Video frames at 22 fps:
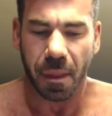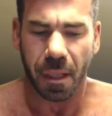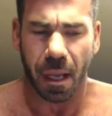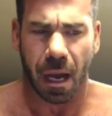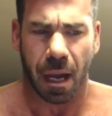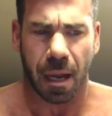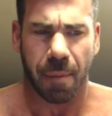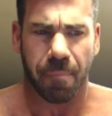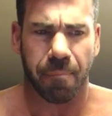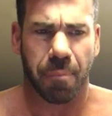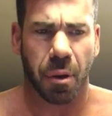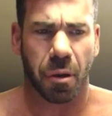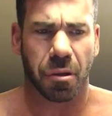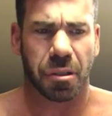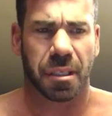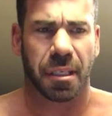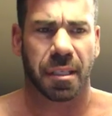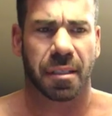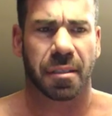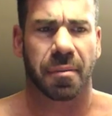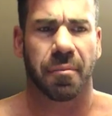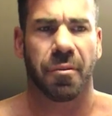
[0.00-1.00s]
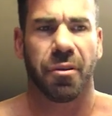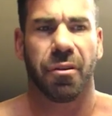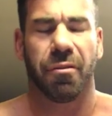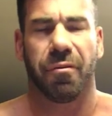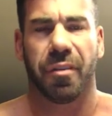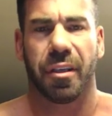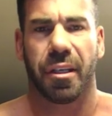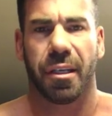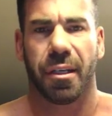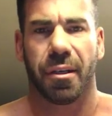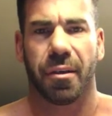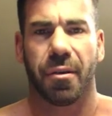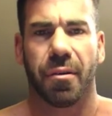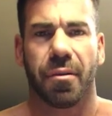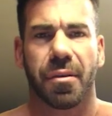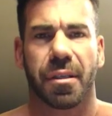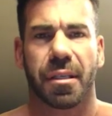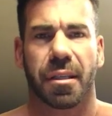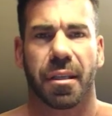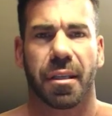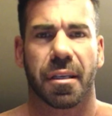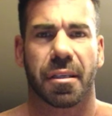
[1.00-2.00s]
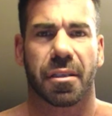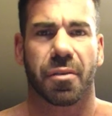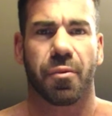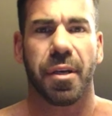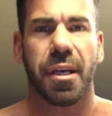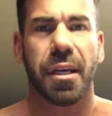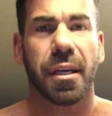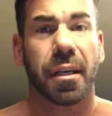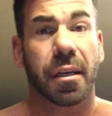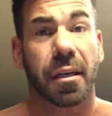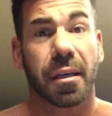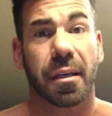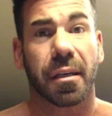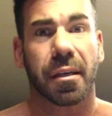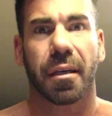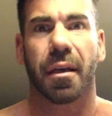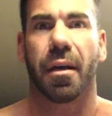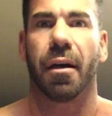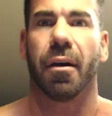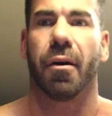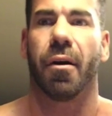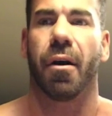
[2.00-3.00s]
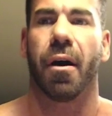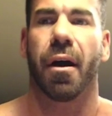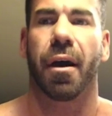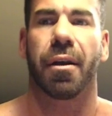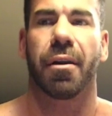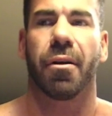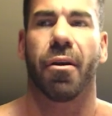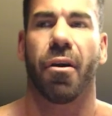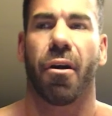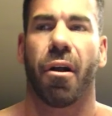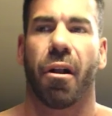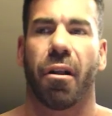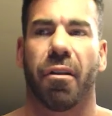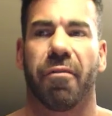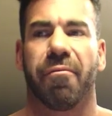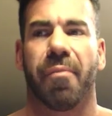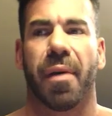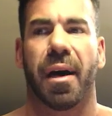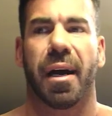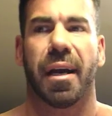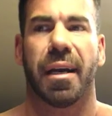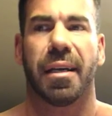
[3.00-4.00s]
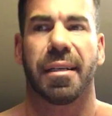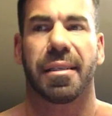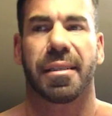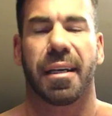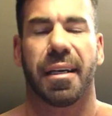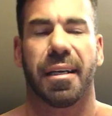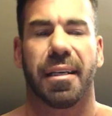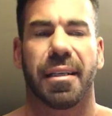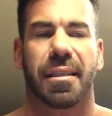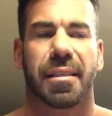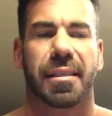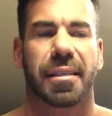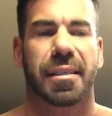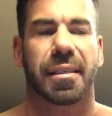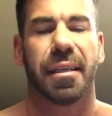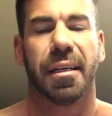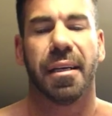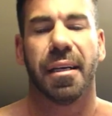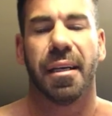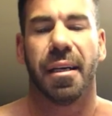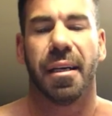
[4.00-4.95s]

I'm posting some new videos this week on all of my sites,